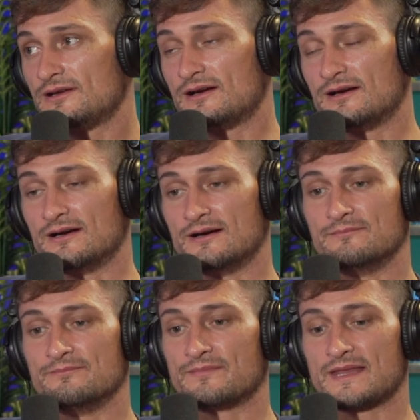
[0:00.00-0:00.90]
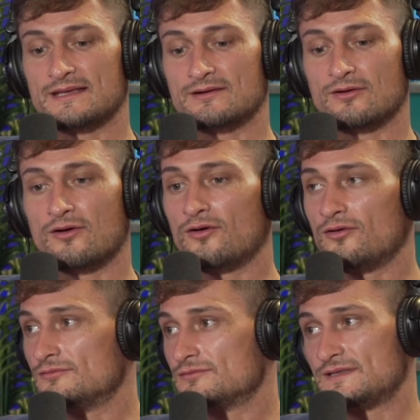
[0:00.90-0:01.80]
um, it
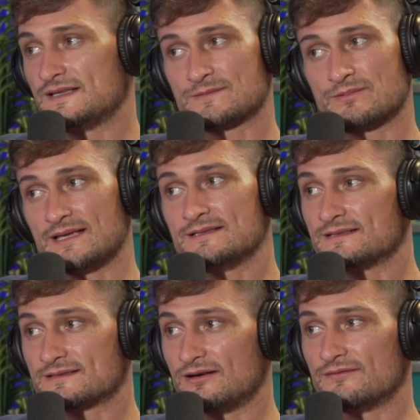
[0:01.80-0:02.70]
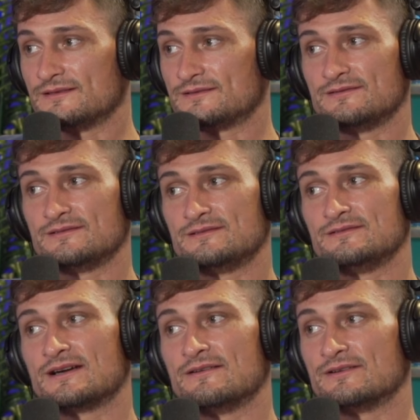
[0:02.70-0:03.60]
all displays itself as soon as you
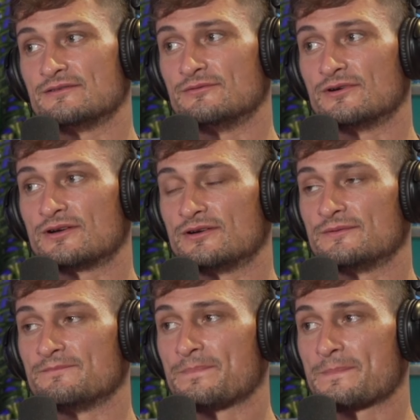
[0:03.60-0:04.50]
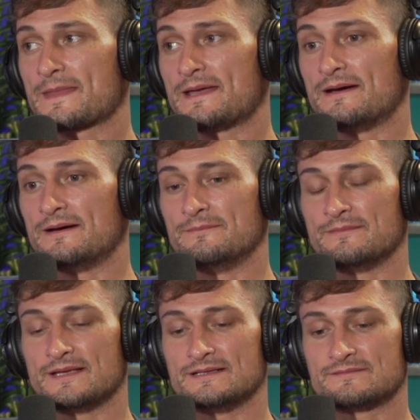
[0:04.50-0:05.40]
dive underwater. Um,
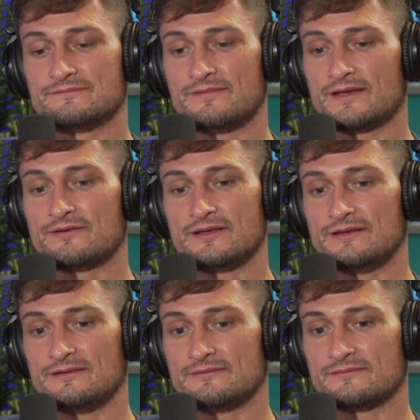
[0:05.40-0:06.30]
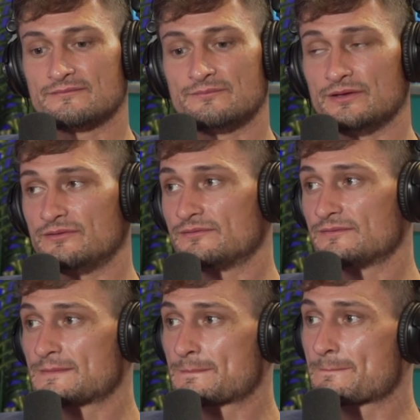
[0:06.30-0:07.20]
it's very... And it's deep.
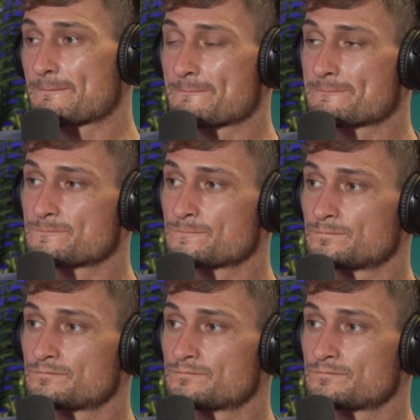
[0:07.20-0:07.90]
Showing, is it, is